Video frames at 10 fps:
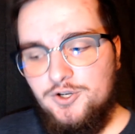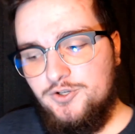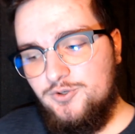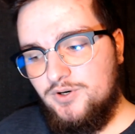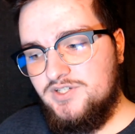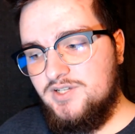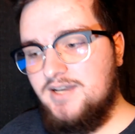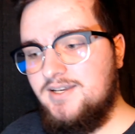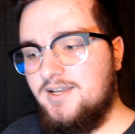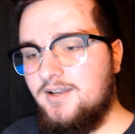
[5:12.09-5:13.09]
You are
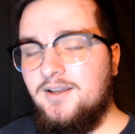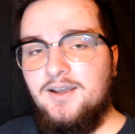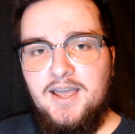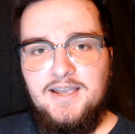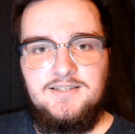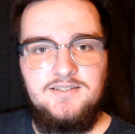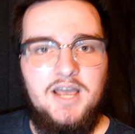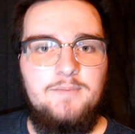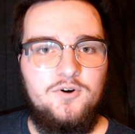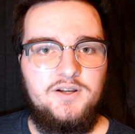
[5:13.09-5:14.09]
sending a
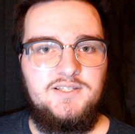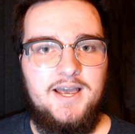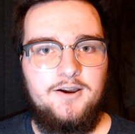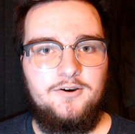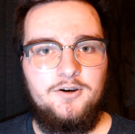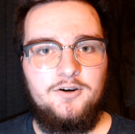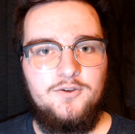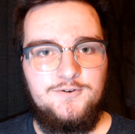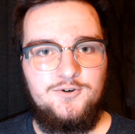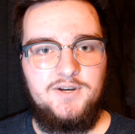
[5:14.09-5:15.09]
cyber attacker
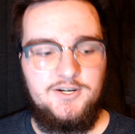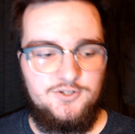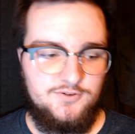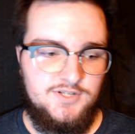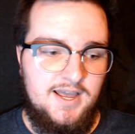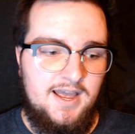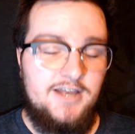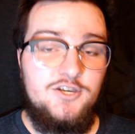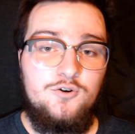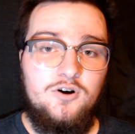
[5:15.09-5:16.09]
those credentials,
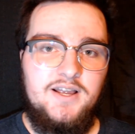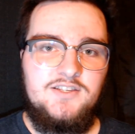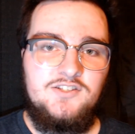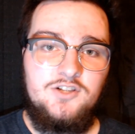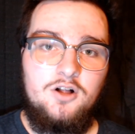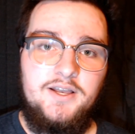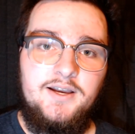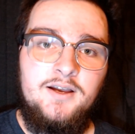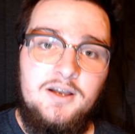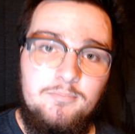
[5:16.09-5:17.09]
and you are installing
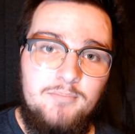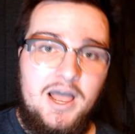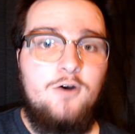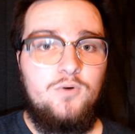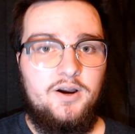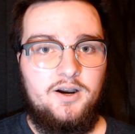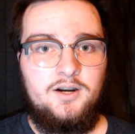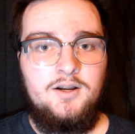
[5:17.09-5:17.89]
malware.